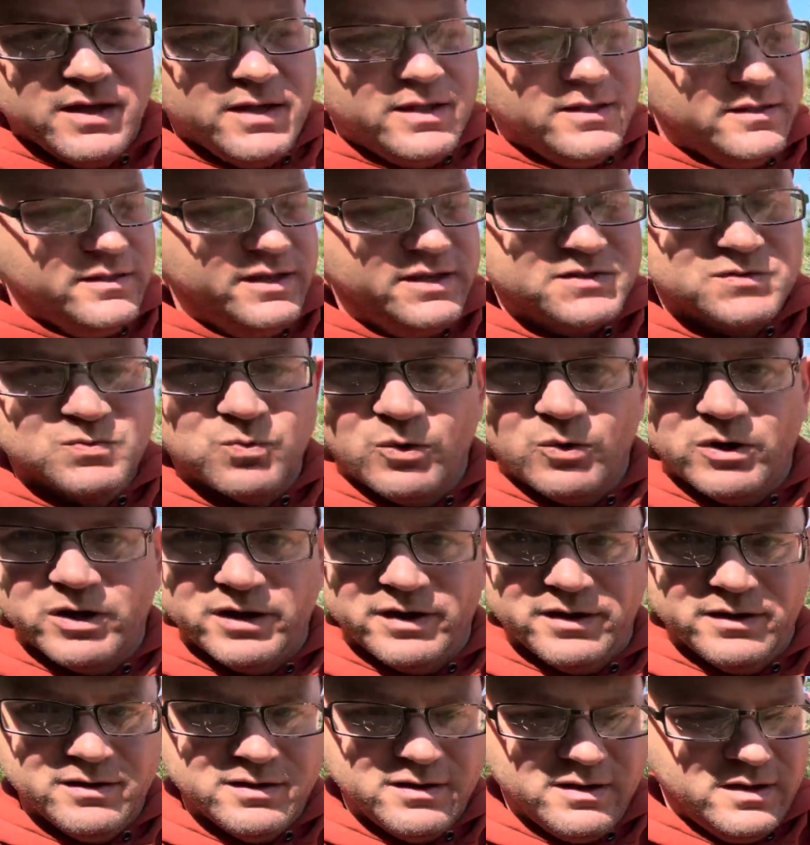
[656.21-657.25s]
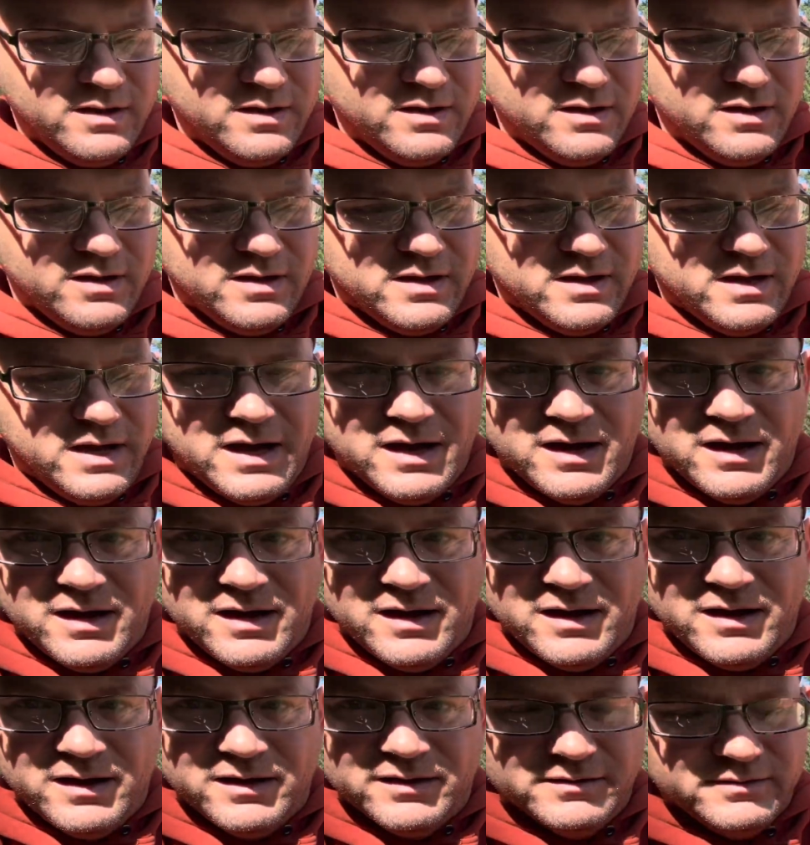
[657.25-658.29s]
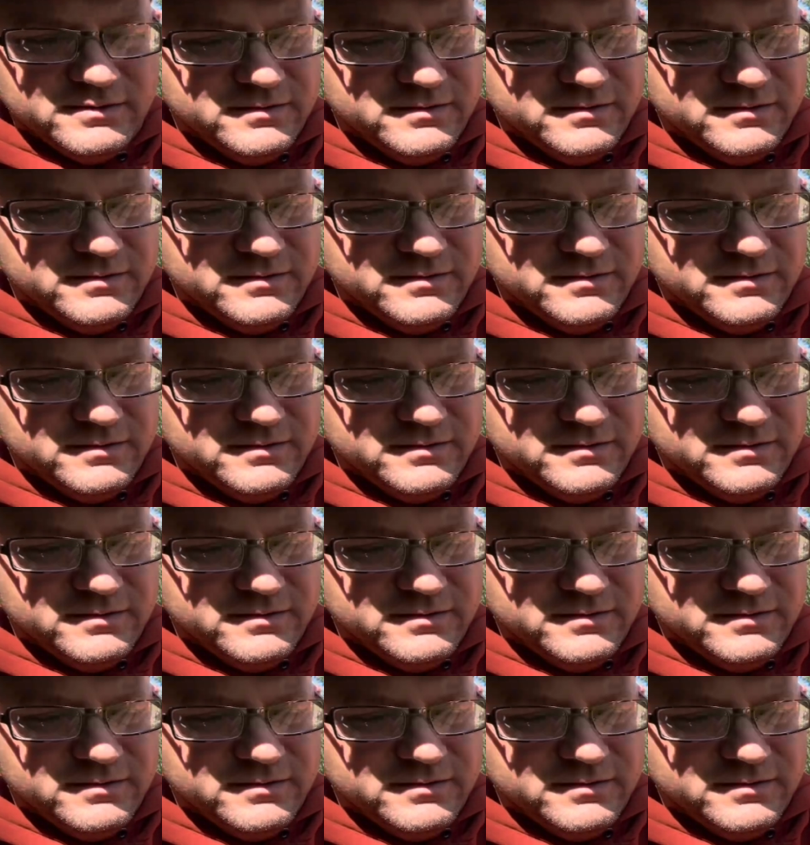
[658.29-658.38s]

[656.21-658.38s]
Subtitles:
This one, the